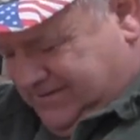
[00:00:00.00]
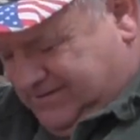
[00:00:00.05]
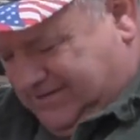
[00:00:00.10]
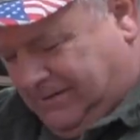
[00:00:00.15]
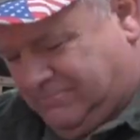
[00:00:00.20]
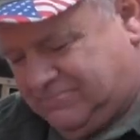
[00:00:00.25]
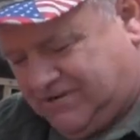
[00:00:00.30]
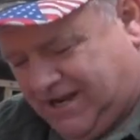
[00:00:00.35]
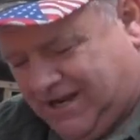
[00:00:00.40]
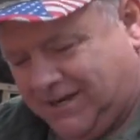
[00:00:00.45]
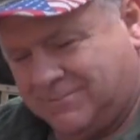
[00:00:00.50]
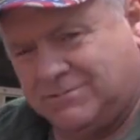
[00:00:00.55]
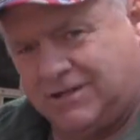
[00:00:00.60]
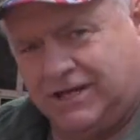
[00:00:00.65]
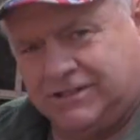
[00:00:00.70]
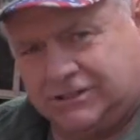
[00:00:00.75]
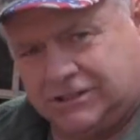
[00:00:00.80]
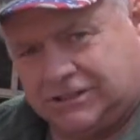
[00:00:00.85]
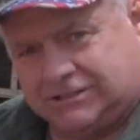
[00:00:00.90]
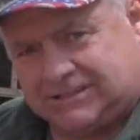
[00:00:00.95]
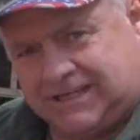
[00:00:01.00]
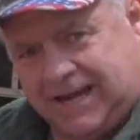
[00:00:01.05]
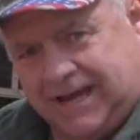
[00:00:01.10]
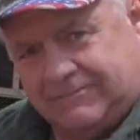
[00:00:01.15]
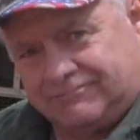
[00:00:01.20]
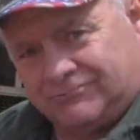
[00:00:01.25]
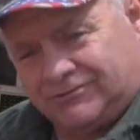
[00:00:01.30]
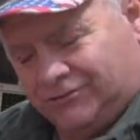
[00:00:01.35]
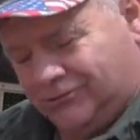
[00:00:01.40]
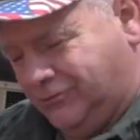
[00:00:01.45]
Sometimes I just
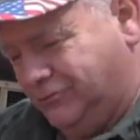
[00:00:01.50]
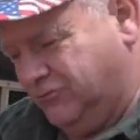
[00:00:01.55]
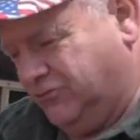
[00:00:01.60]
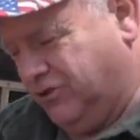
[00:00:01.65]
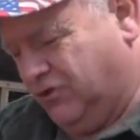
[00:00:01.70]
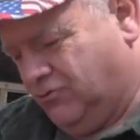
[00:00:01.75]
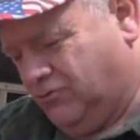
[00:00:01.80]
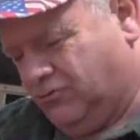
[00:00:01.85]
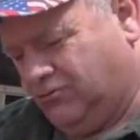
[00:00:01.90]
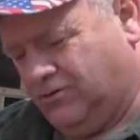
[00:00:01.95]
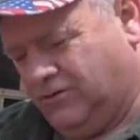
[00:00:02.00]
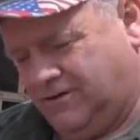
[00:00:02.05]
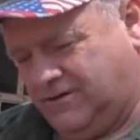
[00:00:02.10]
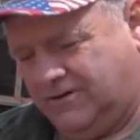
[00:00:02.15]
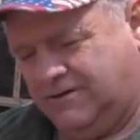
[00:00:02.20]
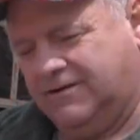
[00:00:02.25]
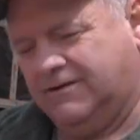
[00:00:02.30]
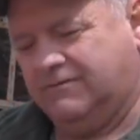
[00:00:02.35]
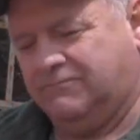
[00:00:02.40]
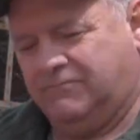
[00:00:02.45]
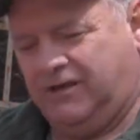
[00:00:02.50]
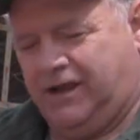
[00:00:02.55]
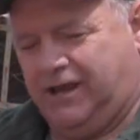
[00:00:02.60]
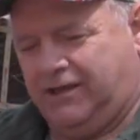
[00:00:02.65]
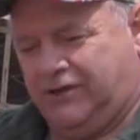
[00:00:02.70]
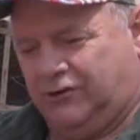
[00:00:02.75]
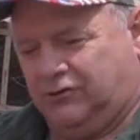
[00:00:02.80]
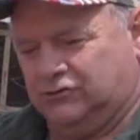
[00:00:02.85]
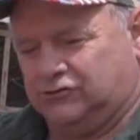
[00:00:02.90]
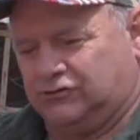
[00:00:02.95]
have to do
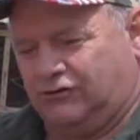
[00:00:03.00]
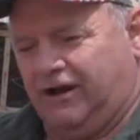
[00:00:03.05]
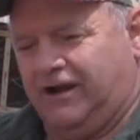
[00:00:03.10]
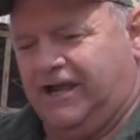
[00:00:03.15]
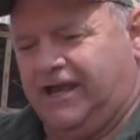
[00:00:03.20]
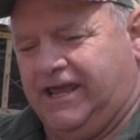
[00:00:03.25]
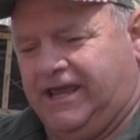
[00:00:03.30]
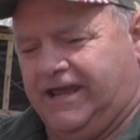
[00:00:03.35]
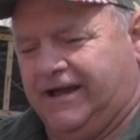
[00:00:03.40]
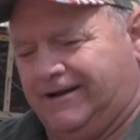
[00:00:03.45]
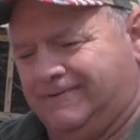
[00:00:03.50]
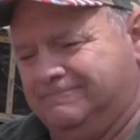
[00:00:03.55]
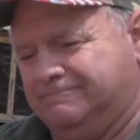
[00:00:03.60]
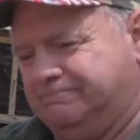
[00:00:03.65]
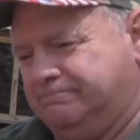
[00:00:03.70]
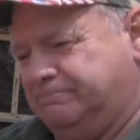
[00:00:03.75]
videos right here,